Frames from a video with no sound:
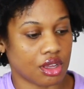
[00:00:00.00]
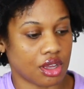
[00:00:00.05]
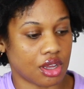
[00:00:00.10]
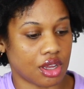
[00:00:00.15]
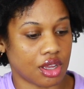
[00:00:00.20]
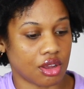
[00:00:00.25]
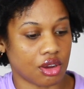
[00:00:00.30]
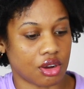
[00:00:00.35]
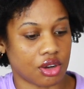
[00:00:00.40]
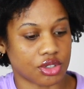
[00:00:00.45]

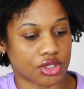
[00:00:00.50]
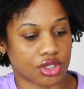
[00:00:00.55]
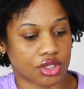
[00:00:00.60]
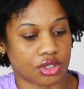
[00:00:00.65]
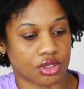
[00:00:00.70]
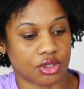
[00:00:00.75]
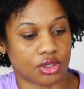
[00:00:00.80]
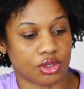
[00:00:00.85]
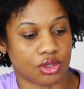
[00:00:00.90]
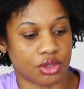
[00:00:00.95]
I
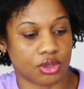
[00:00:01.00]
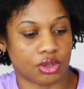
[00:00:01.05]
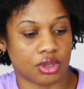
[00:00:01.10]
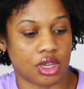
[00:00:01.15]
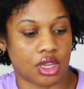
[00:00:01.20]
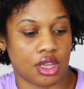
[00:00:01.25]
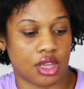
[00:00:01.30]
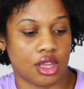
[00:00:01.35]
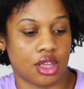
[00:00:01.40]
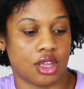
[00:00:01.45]
also
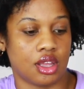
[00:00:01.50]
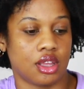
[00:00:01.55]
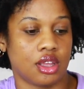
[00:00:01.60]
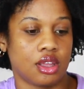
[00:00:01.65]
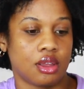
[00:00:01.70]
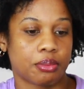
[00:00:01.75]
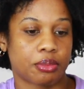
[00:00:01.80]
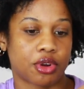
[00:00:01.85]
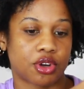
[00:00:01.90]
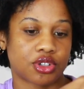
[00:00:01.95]

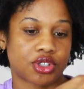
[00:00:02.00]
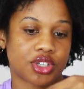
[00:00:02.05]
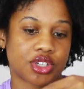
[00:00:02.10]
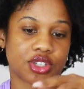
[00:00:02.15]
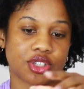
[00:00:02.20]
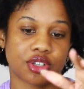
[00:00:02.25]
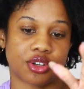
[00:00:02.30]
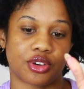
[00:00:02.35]
purchased